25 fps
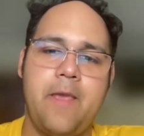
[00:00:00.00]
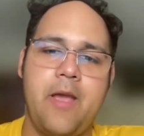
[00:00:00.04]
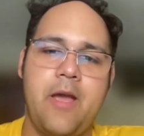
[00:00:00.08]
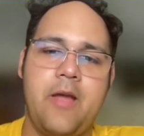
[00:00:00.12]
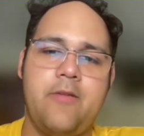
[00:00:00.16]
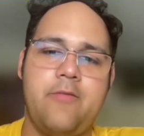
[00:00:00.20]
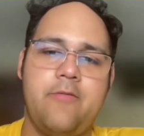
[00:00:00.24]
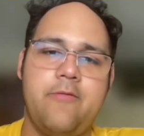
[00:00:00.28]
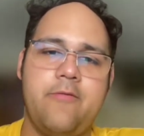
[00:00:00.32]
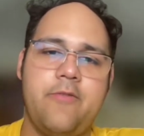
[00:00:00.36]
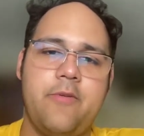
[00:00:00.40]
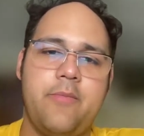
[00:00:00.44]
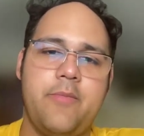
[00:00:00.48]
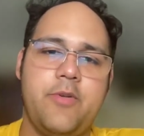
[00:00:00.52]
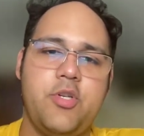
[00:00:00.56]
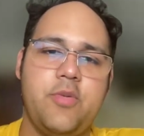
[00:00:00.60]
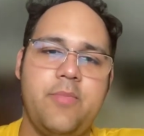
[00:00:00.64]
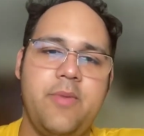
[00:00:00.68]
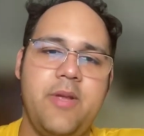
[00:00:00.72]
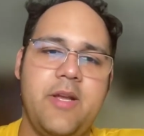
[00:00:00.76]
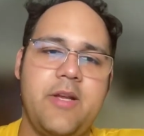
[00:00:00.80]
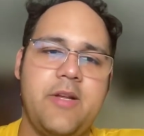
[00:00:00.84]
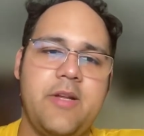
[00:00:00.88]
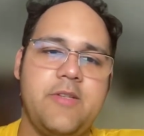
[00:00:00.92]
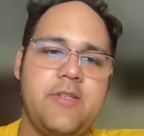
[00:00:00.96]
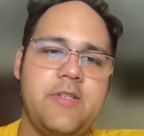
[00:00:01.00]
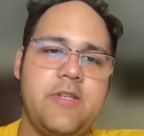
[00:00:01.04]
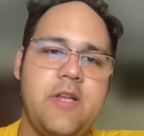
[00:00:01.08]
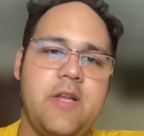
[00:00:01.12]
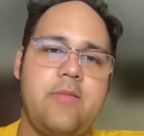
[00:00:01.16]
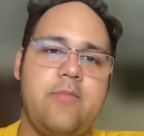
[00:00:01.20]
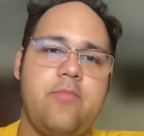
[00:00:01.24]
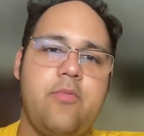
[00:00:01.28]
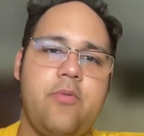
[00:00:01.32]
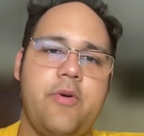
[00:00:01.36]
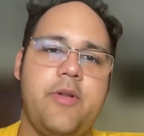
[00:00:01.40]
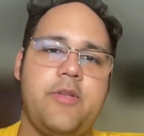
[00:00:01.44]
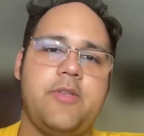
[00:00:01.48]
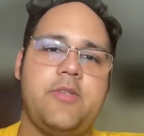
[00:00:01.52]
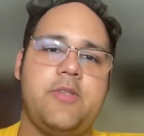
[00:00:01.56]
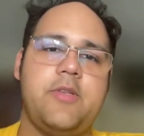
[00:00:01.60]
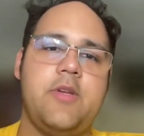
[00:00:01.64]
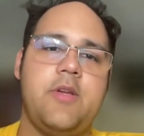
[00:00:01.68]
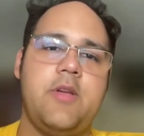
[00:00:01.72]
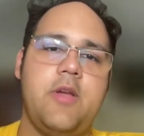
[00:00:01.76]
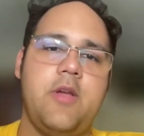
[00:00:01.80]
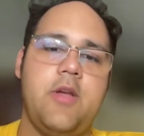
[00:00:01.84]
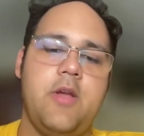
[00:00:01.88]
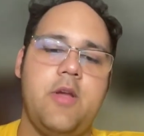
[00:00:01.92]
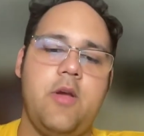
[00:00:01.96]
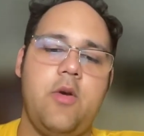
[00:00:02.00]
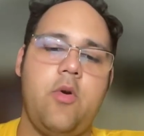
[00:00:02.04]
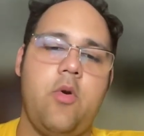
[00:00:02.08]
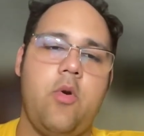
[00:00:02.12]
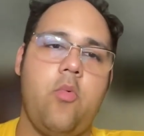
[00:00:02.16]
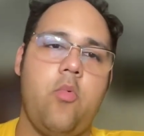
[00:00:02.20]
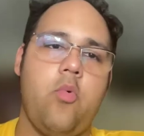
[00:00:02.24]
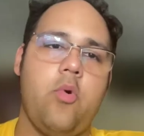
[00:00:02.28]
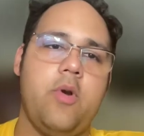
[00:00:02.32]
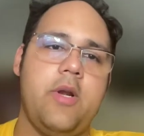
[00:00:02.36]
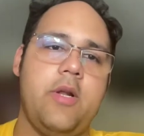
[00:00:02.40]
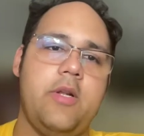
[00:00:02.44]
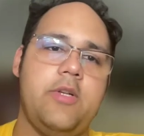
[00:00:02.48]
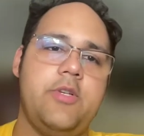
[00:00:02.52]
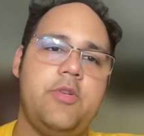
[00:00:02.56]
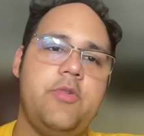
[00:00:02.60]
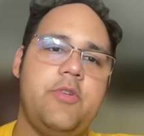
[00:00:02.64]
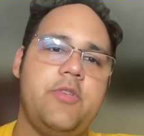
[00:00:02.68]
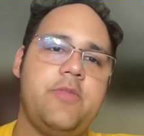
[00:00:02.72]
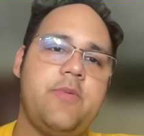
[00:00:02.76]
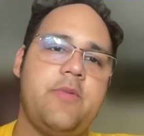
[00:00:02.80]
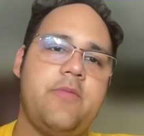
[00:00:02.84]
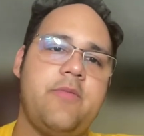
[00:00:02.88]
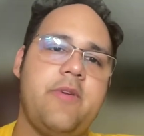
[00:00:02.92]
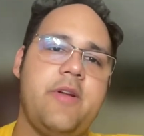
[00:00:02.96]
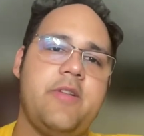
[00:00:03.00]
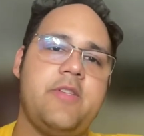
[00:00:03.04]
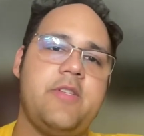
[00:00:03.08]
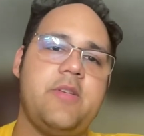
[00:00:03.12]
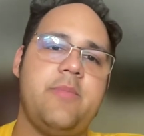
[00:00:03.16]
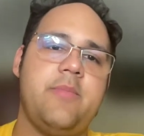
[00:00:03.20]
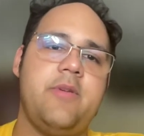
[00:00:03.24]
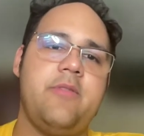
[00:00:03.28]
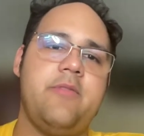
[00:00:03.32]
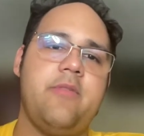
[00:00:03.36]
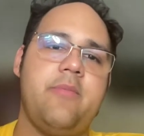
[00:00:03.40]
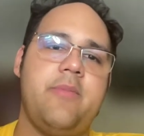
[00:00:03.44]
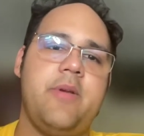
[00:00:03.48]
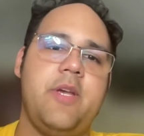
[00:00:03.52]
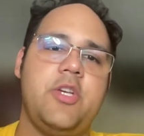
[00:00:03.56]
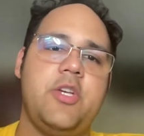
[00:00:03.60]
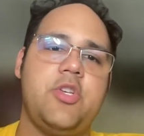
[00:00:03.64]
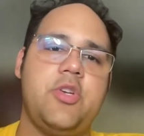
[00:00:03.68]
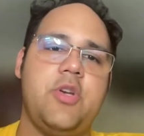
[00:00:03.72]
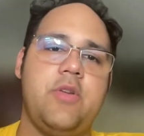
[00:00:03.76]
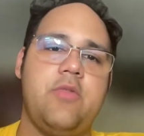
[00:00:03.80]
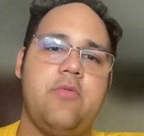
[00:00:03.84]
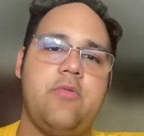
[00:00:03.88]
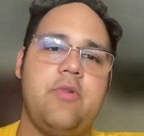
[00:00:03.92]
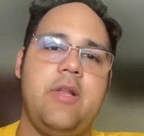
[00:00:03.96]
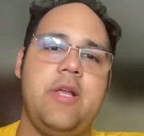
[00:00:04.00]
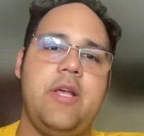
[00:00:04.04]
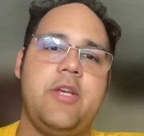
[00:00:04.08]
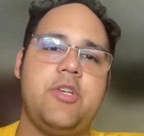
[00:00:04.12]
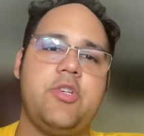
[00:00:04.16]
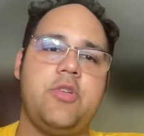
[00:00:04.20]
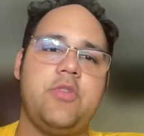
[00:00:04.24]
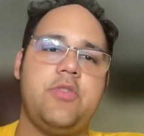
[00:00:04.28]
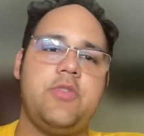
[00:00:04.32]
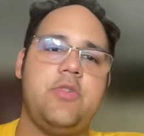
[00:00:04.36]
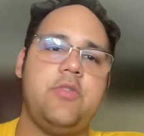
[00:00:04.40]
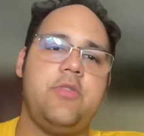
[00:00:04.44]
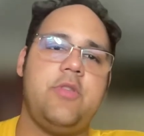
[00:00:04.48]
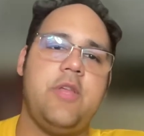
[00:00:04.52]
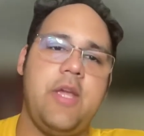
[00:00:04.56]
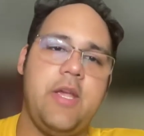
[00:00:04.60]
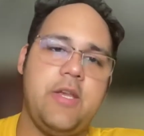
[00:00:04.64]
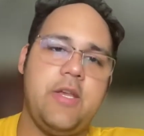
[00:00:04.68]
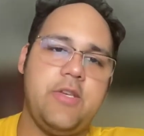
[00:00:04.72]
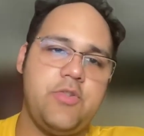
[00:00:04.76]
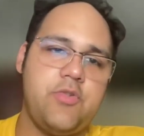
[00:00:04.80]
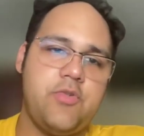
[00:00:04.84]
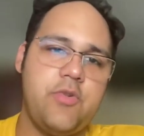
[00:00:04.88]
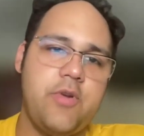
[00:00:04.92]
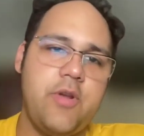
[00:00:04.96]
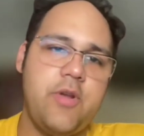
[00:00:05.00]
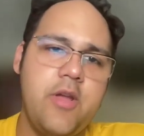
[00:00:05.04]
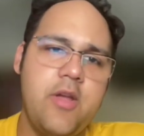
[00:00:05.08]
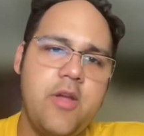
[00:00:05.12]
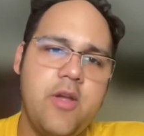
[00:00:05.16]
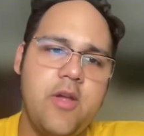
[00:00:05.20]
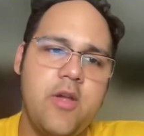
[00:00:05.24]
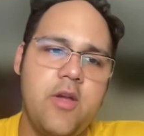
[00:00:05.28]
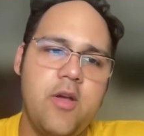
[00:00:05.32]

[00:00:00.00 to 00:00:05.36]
And from a Jamaican standpoint, what I'll do is provide some information in relation to the history